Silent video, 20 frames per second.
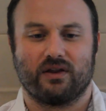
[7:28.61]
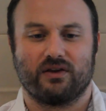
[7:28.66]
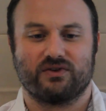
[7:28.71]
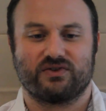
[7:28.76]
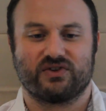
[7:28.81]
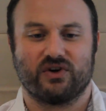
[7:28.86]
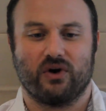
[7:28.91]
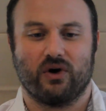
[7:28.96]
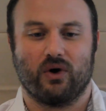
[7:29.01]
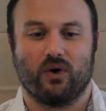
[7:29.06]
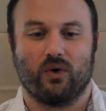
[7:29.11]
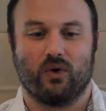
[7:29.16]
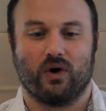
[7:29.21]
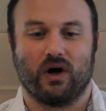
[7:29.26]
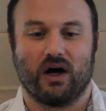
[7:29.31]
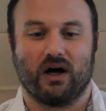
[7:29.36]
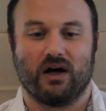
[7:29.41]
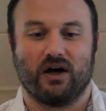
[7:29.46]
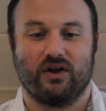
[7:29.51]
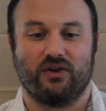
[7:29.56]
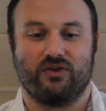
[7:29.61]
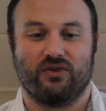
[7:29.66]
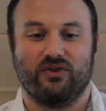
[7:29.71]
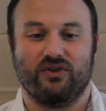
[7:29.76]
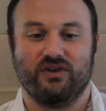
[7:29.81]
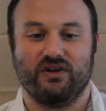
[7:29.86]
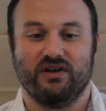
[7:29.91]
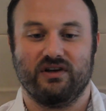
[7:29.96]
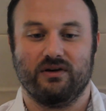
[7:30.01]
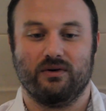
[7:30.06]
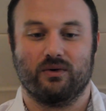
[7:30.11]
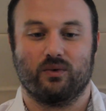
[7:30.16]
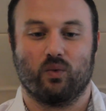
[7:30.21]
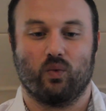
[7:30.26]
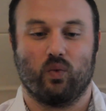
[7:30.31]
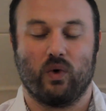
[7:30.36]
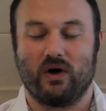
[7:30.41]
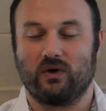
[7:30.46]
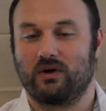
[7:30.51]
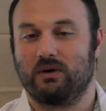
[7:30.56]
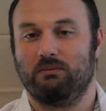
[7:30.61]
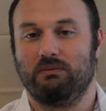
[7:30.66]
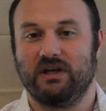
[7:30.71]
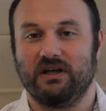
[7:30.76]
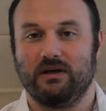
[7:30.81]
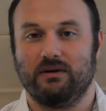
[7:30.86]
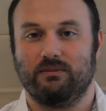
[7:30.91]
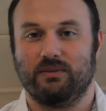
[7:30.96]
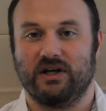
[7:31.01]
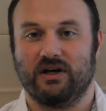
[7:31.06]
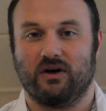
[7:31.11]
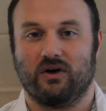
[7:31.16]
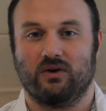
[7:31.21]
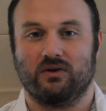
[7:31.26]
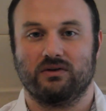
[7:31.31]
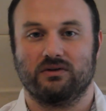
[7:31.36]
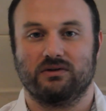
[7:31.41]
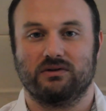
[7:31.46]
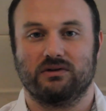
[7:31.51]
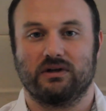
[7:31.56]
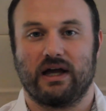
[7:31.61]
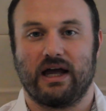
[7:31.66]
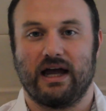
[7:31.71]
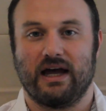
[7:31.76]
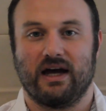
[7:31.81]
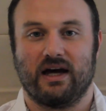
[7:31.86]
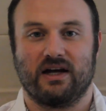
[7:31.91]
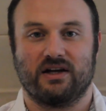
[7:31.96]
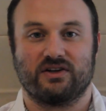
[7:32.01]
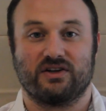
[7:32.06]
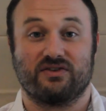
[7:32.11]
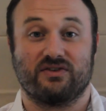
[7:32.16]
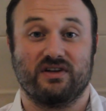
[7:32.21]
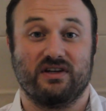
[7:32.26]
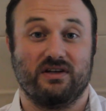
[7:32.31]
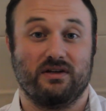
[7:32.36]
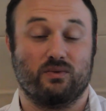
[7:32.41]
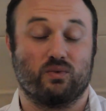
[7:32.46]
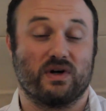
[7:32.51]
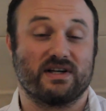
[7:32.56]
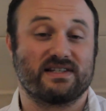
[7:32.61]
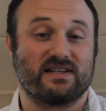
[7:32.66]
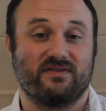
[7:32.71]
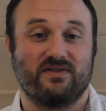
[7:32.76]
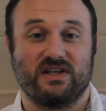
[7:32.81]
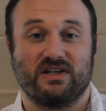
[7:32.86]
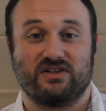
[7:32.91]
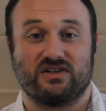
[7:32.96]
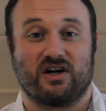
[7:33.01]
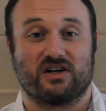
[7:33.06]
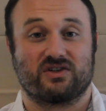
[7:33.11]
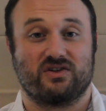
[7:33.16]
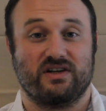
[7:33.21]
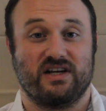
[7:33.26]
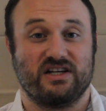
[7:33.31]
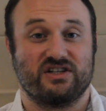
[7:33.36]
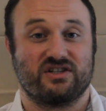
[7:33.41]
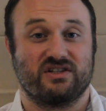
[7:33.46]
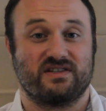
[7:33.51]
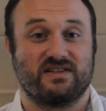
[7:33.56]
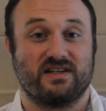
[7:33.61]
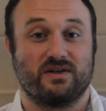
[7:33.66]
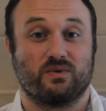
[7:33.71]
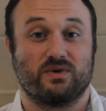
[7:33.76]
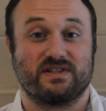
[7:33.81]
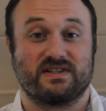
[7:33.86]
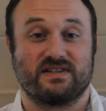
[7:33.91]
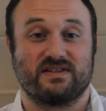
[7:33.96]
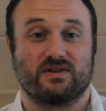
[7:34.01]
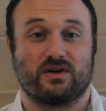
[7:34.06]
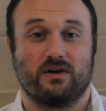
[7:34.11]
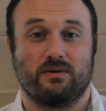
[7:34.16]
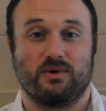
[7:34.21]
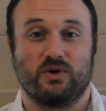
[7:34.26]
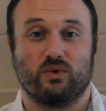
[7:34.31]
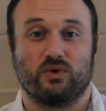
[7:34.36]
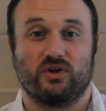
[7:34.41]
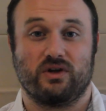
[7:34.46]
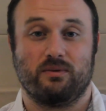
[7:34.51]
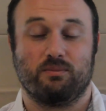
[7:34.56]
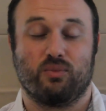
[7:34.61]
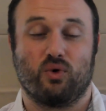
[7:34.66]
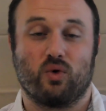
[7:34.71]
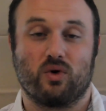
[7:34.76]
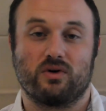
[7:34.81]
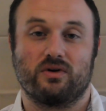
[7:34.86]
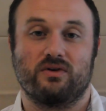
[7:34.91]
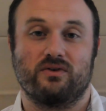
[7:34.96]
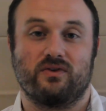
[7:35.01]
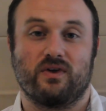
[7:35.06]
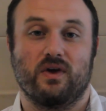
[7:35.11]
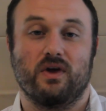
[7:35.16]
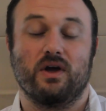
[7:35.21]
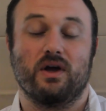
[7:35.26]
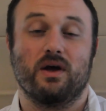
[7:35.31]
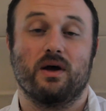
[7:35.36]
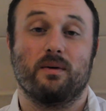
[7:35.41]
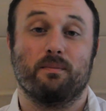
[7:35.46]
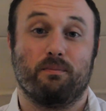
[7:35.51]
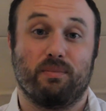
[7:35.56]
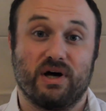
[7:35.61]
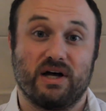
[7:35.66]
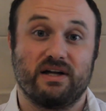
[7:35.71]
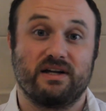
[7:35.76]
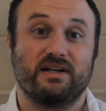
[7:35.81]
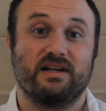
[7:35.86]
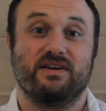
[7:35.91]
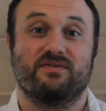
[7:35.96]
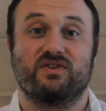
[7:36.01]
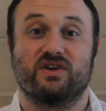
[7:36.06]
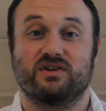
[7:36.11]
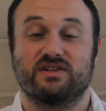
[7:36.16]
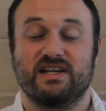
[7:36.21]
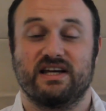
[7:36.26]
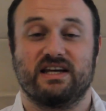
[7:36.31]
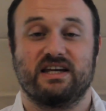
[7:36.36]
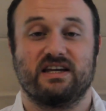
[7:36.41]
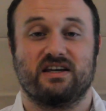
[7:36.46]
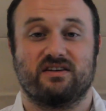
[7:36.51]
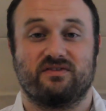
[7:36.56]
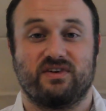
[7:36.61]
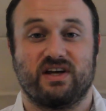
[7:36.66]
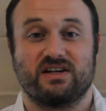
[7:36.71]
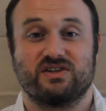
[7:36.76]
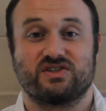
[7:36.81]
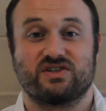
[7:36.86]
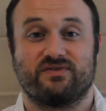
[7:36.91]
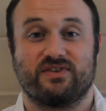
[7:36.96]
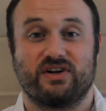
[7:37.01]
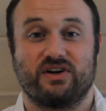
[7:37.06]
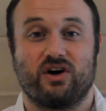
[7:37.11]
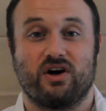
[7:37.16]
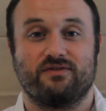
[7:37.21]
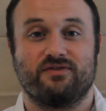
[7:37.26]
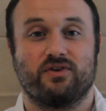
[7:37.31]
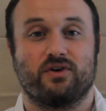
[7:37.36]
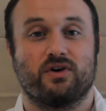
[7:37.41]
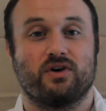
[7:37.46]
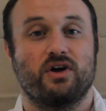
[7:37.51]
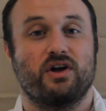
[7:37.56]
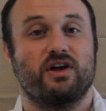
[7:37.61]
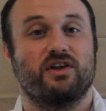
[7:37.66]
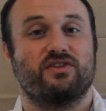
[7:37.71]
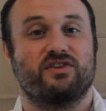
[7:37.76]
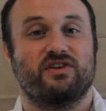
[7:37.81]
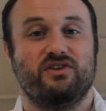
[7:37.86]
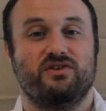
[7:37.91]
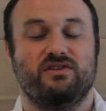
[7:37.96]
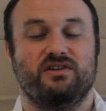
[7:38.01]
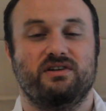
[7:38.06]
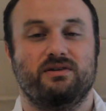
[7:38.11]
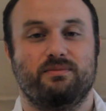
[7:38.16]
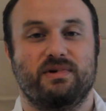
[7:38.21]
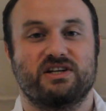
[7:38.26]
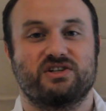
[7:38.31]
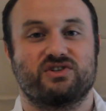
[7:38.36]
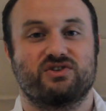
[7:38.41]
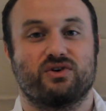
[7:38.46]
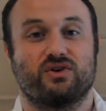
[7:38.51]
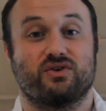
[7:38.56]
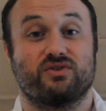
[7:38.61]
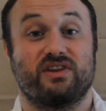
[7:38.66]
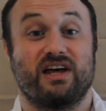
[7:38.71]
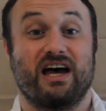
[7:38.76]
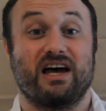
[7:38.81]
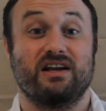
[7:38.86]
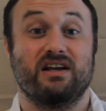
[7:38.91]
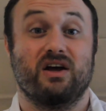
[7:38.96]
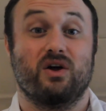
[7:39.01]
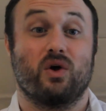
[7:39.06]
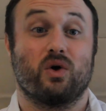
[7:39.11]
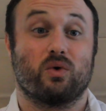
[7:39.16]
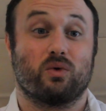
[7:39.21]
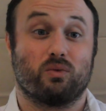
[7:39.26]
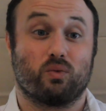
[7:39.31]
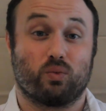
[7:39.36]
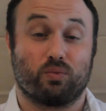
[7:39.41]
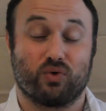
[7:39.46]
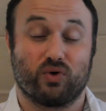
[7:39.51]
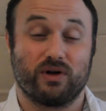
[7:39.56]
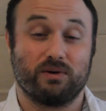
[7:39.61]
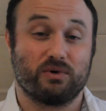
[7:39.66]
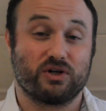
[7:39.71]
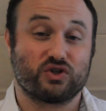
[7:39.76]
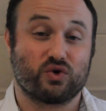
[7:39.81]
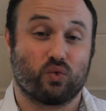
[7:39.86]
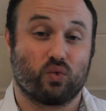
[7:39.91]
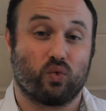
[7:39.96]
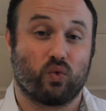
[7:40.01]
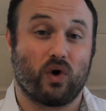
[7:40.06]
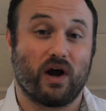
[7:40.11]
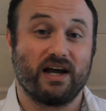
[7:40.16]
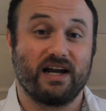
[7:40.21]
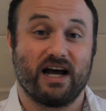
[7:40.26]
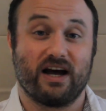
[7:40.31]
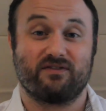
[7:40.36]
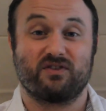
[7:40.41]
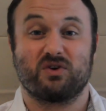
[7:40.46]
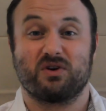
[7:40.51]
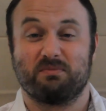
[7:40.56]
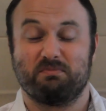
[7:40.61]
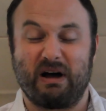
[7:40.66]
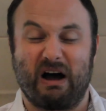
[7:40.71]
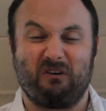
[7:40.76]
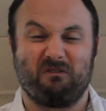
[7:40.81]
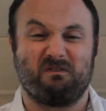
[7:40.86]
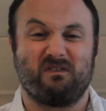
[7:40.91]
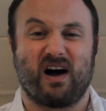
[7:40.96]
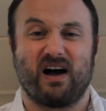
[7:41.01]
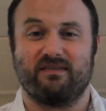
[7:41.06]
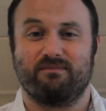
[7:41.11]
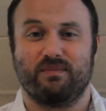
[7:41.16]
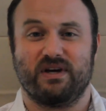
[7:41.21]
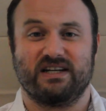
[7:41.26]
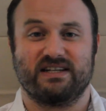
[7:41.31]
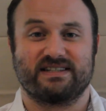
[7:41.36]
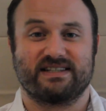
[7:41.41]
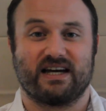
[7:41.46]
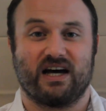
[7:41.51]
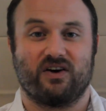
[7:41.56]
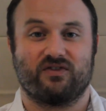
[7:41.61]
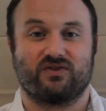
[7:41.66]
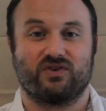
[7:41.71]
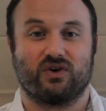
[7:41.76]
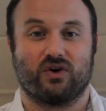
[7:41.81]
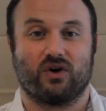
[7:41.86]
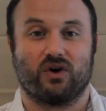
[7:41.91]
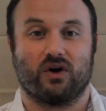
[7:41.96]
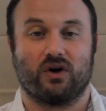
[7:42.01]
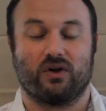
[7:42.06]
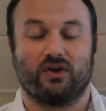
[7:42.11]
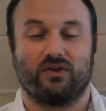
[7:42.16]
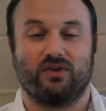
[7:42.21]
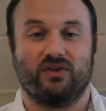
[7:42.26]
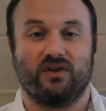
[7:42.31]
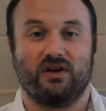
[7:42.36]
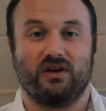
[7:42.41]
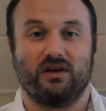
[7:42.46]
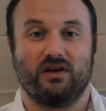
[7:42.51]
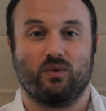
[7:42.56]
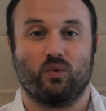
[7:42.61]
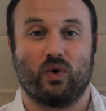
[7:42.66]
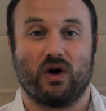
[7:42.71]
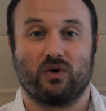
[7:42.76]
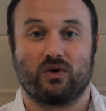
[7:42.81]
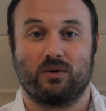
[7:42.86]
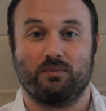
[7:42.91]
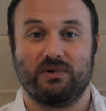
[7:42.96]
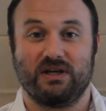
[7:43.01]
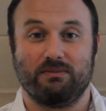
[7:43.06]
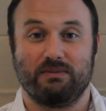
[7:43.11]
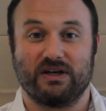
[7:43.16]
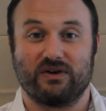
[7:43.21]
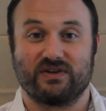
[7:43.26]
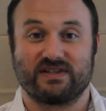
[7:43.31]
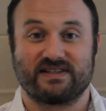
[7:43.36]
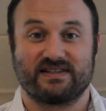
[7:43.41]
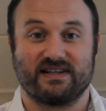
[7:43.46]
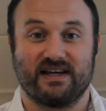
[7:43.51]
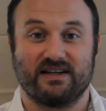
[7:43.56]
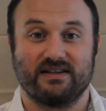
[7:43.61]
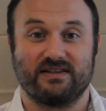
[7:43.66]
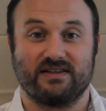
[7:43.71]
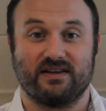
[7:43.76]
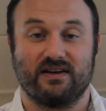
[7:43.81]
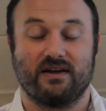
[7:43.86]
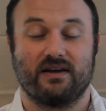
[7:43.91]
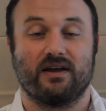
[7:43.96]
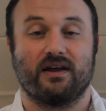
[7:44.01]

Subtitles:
So the welcome email and the rest of the indoctrination sequence is going to be really important. But if they're taking advantage of an offer, then you need to make sure that pretty much right after, about 5 minutes after the welcome email is sent,